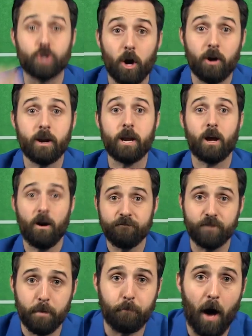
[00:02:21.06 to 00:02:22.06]
during a
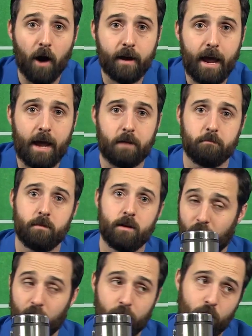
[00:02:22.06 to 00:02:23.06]
football game.
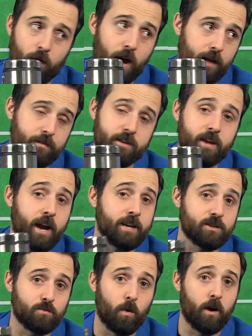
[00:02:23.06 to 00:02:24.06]
Although, had the
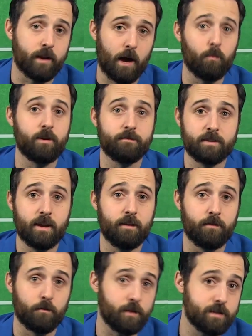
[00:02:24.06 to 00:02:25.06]
Titans won, I would have
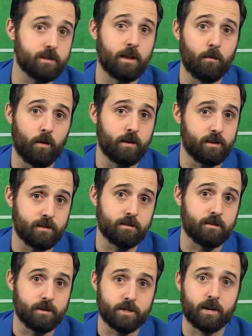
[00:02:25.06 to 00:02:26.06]
said the reason they won
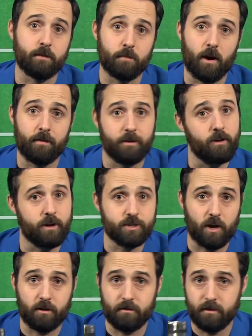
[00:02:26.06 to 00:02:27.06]
is the chicken broth and hot
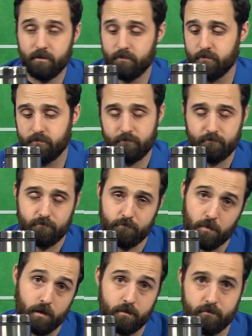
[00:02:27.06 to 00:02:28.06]
chocolate.
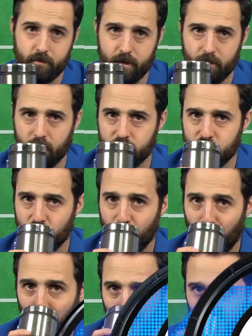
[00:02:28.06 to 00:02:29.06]
But they lost.